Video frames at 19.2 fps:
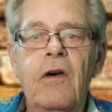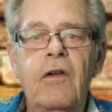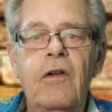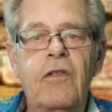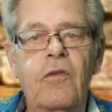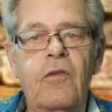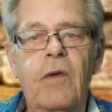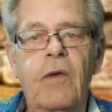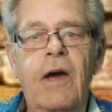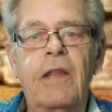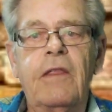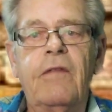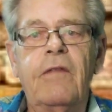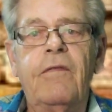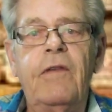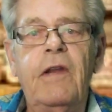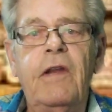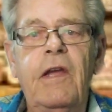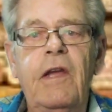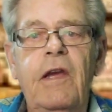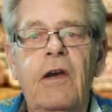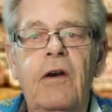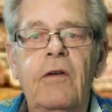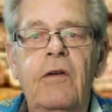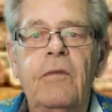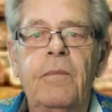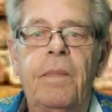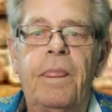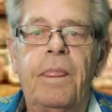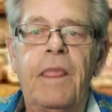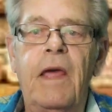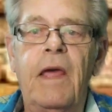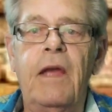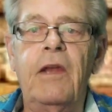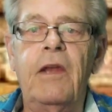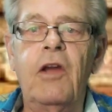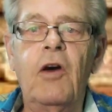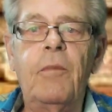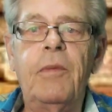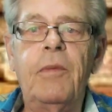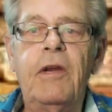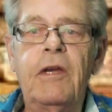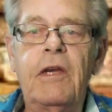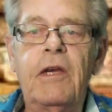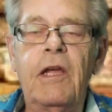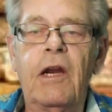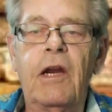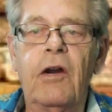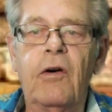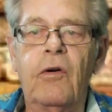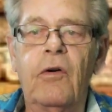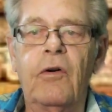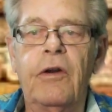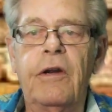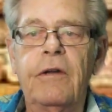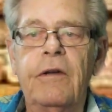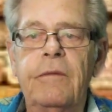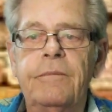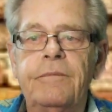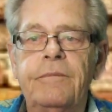Throughout the video, in no particular order,